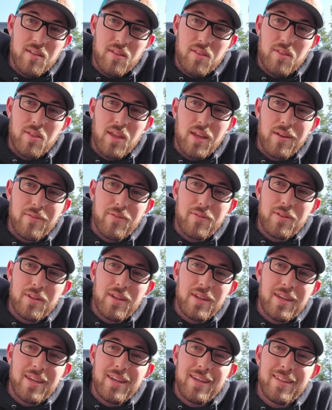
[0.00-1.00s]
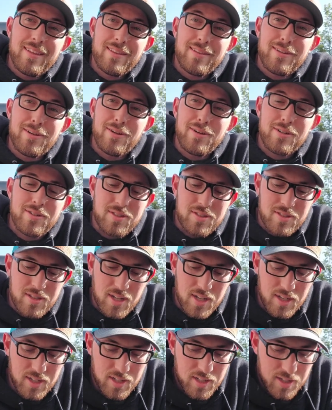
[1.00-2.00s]
Thankfully, the hook
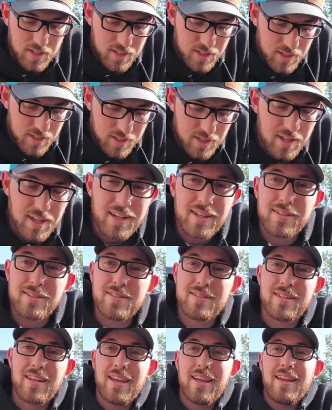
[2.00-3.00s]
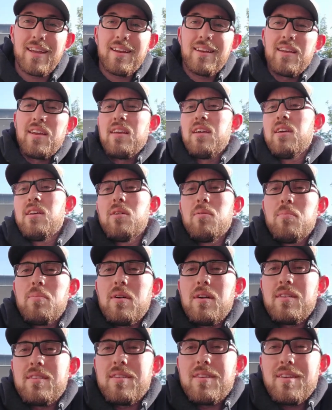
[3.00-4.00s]
stuck and stayed,
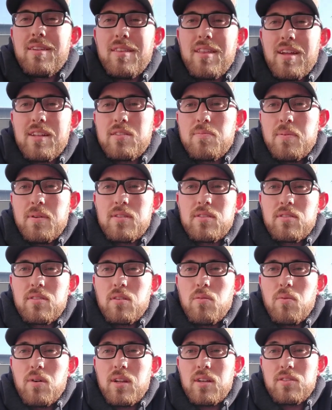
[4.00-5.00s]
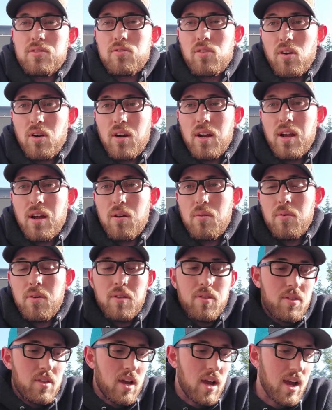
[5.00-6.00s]
but that's basically what I started out
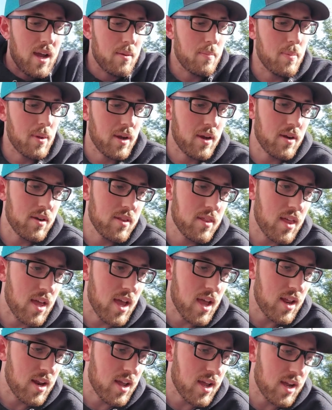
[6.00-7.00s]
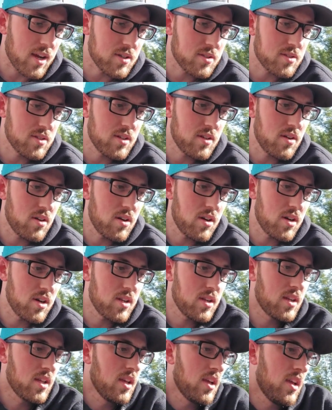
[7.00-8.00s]
with. I paired that actually
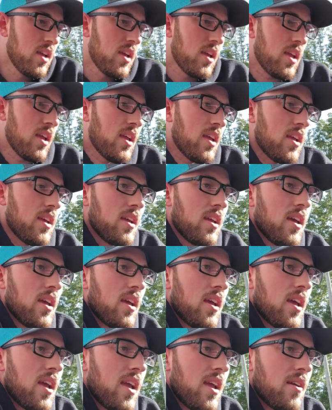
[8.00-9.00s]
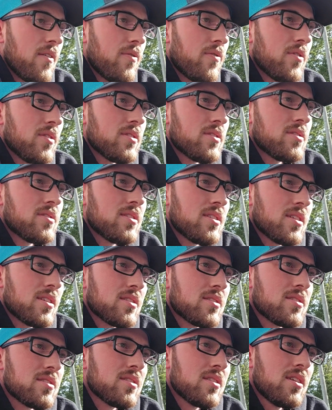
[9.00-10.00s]
on a
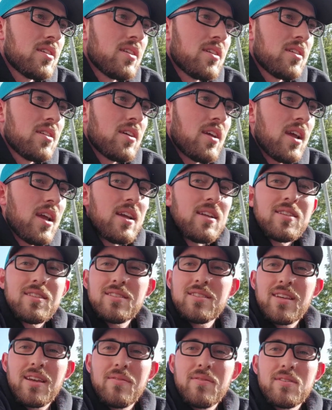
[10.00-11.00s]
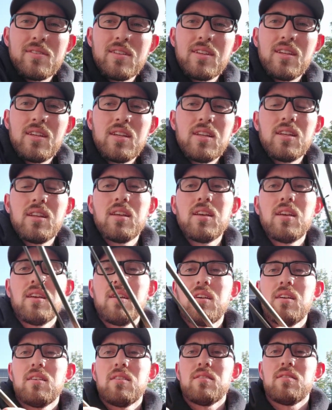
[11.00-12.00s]
8'6", 8-17
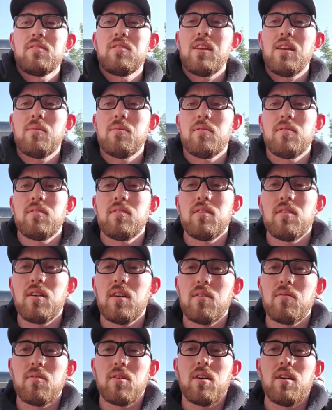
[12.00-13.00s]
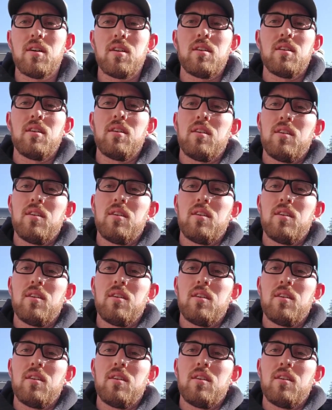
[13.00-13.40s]
salmon steelhead rod.